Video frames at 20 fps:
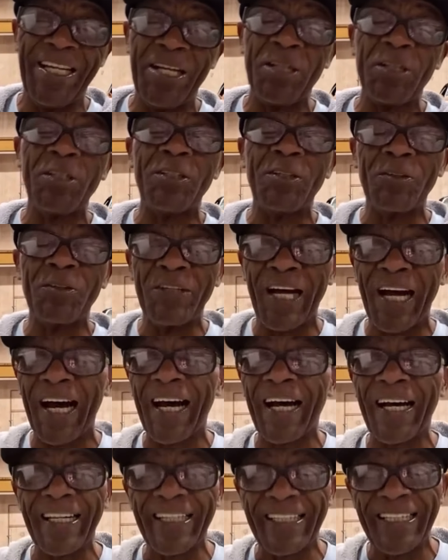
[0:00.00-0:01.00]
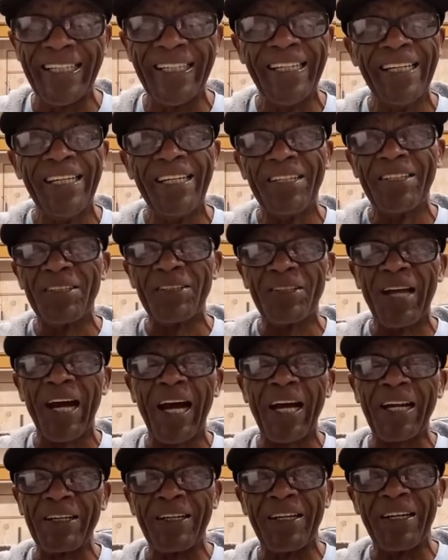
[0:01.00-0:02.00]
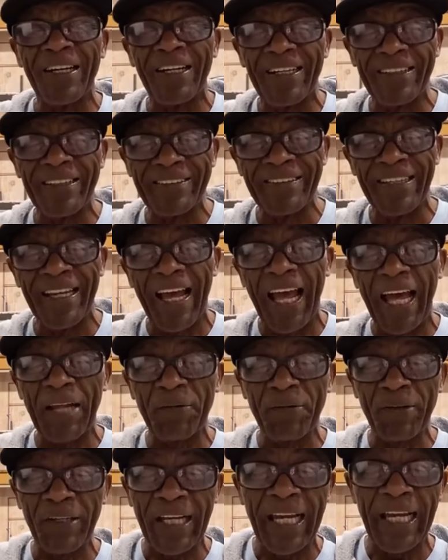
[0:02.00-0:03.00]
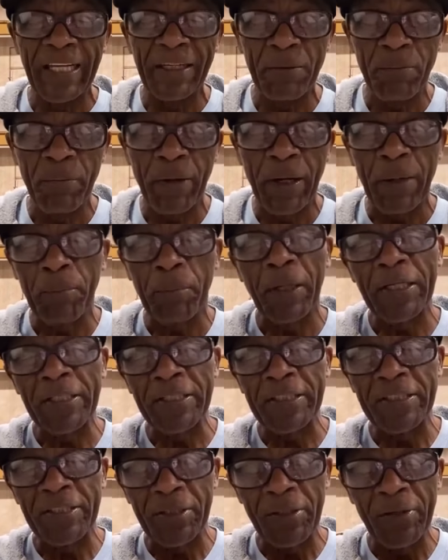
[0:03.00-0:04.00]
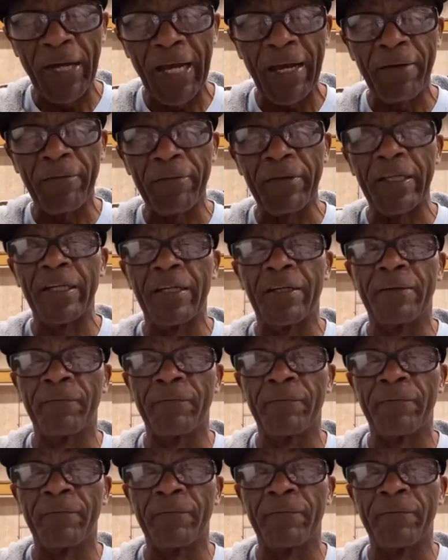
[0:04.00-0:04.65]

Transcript: Do not ask for candy paint. Plus, it's too heavy.